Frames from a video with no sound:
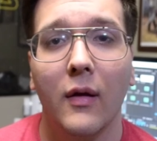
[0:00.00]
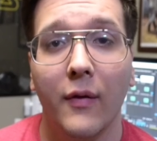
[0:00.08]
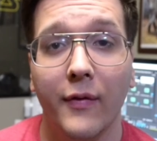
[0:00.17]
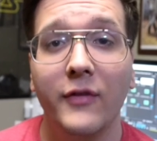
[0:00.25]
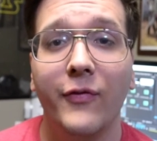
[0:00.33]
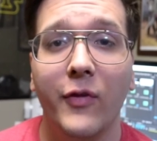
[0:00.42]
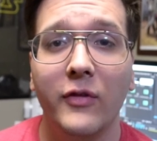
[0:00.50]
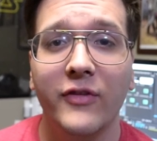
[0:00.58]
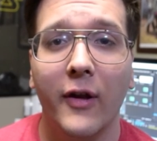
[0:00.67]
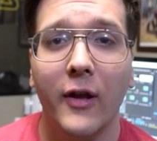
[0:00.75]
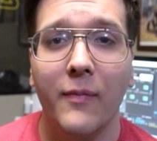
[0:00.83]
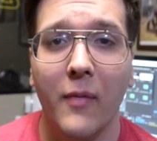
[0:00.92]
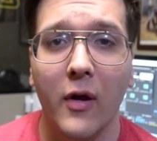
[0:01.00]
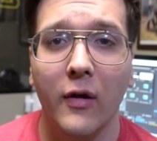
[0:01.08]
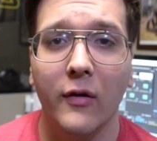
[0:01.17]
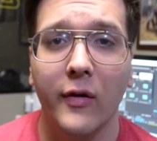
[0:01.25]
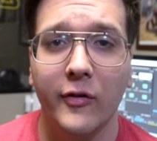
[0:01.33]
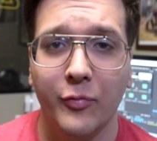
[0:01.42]
This ViewSonic
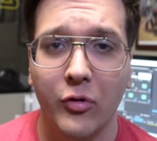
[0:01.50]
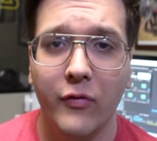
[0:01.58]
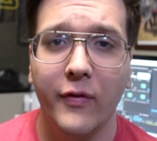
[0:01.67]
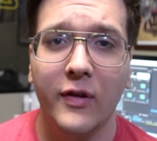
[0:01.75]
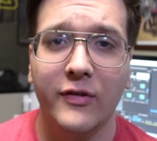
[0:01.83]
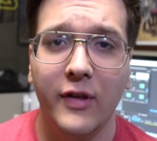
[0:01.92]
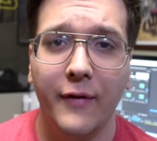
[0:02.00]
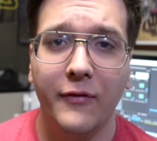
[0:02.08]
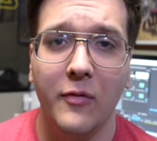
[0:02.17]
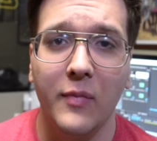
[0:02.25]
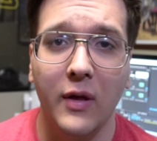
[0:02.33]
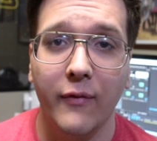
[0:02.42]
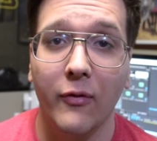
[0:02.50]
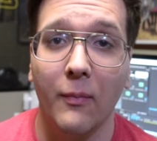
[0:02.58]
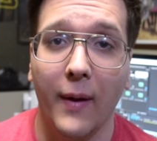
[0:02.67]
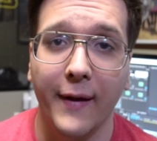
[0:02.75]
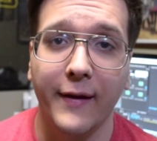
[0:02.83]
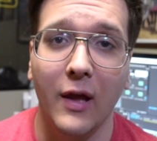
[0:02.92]
monitor has proven itself to me for
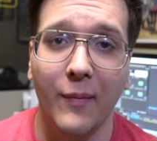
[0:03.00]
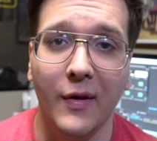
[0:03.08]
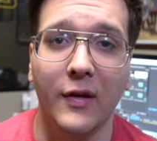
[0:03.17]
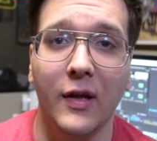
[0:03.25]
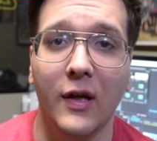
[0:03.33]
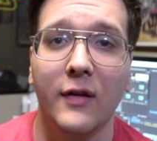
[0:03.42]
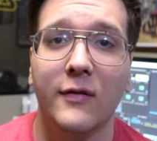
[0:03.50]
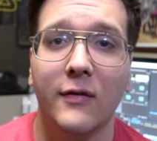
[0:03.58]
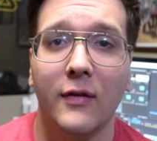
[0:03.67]
my gaming needs.